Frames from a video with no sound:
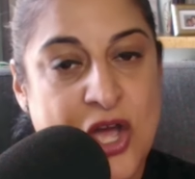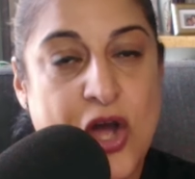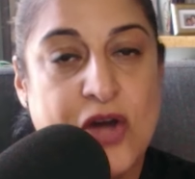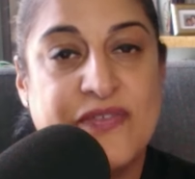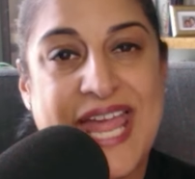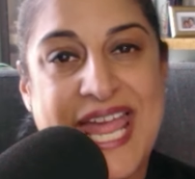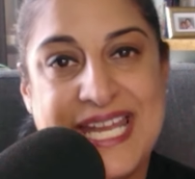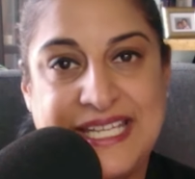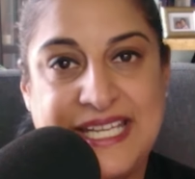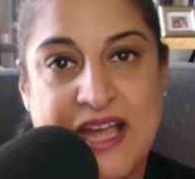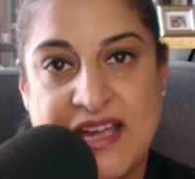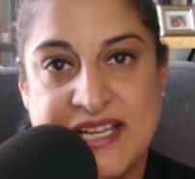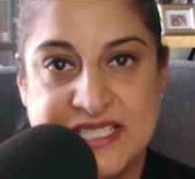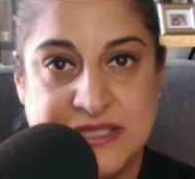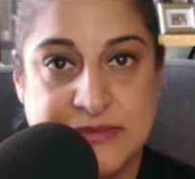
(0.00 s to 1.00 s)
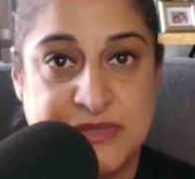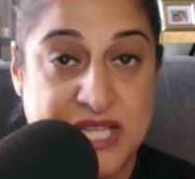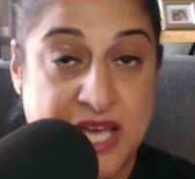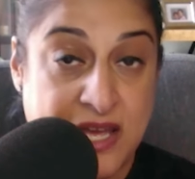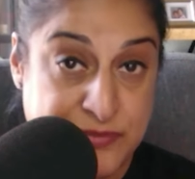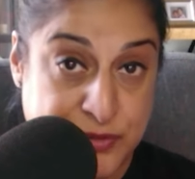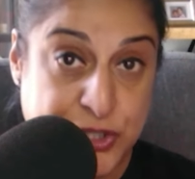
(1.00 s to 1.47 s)
of any items
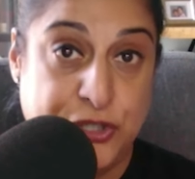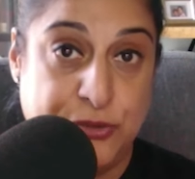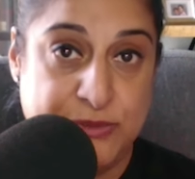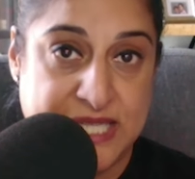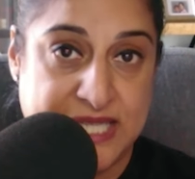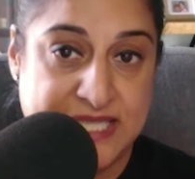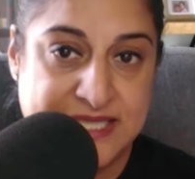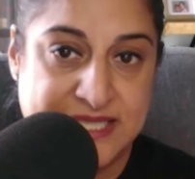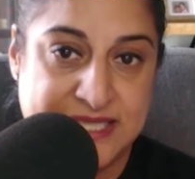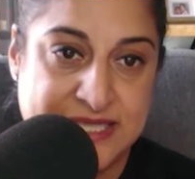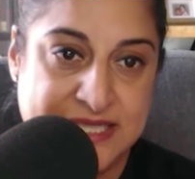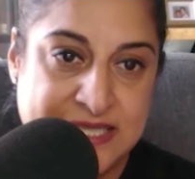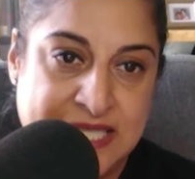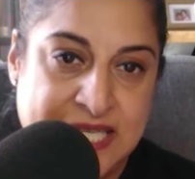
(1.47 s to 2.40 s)
that have accumulated.